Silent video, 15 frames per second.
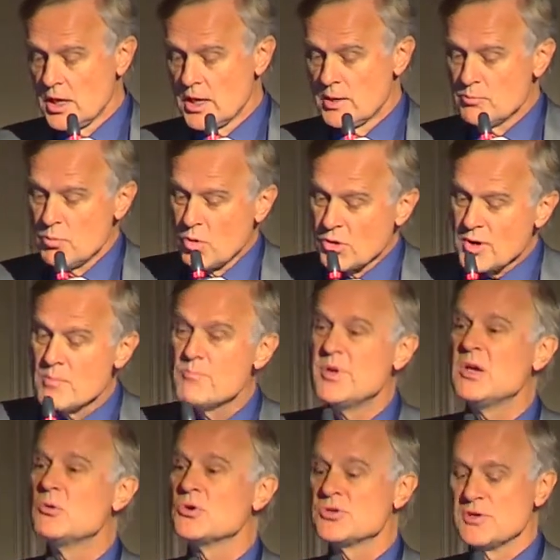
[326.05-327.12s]
and more
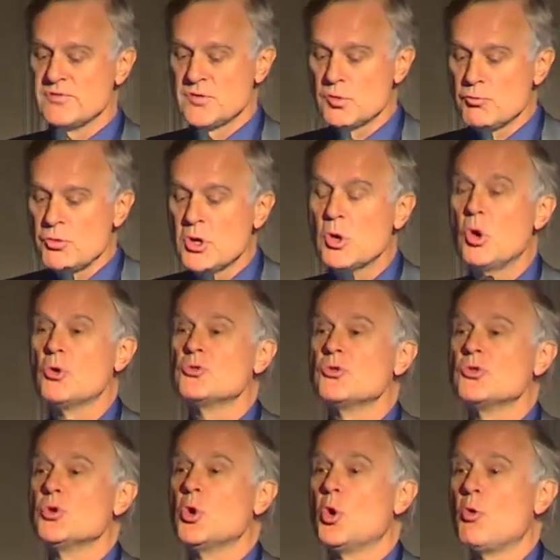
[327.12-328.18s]
ambiguous if we go
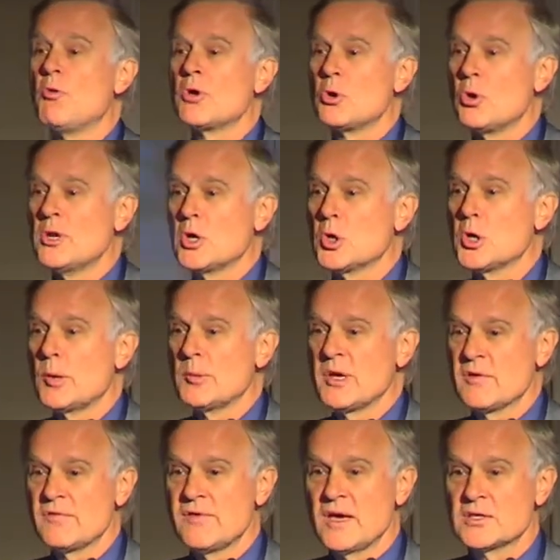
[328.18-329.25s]
to the overall
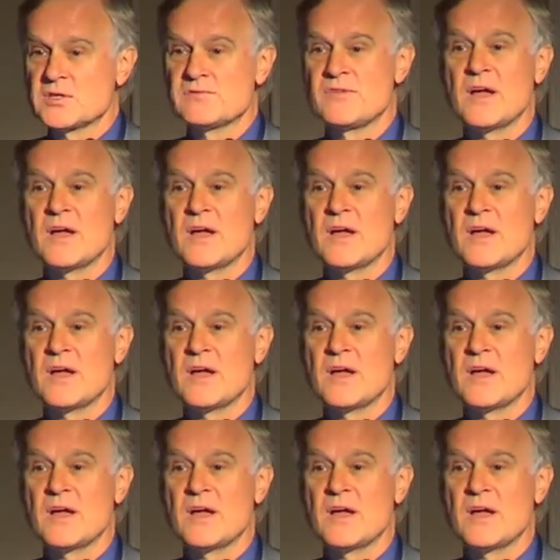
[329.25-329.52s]
economic effects,